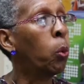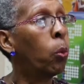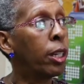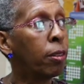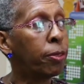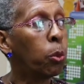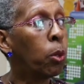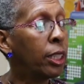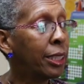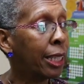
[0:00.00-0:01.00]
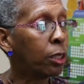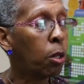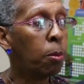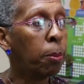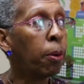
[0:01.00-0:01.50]
One of the ones that
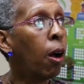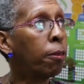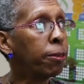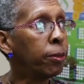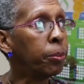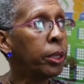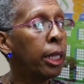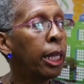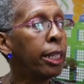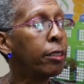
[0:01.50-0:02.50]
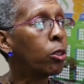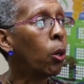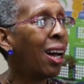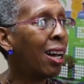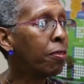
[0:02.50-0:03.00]
come up often is to
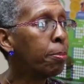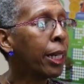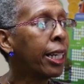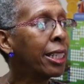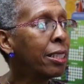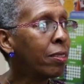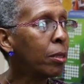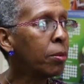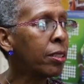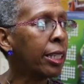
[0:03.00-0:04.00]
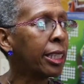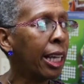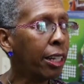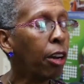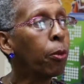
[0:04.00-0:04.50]
have mechanisms that
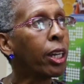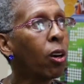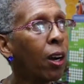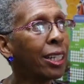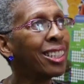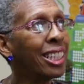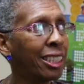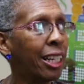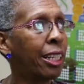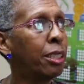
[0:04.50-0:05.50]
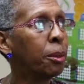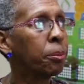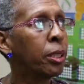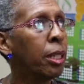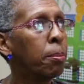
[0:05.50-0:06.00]
can record data,
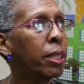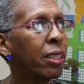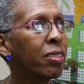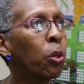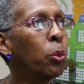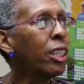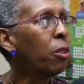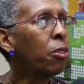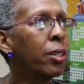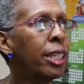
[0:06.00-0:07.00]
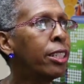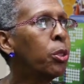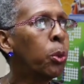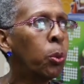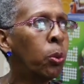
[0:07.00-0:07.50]
because we don't really
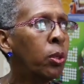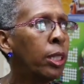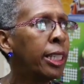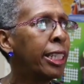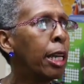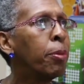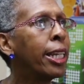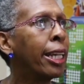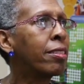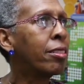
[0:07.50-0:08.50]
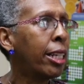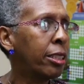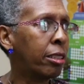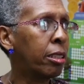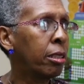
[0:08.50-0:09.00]
know the
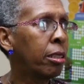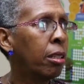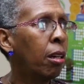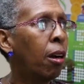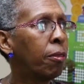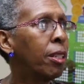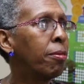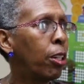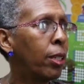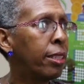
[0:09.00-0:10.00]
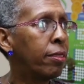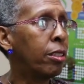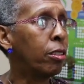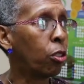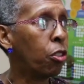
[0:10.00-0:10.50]
extent of the violence
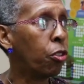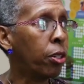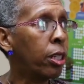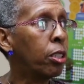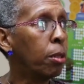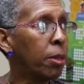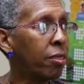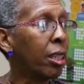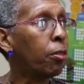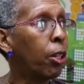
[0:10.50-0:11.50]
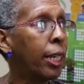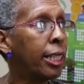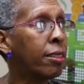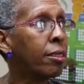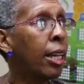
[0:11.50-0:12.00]
in this country, domestic
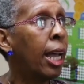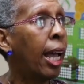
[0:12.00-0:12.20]
violence.